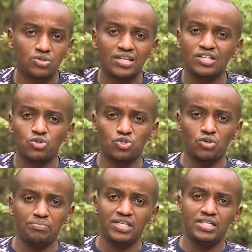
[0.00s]
either social
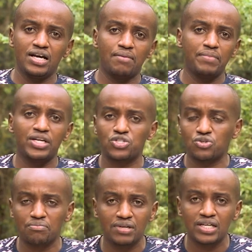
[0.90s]
media,
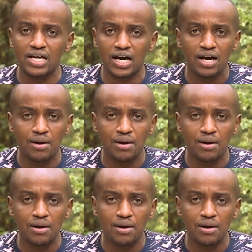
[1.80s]
mainstream media,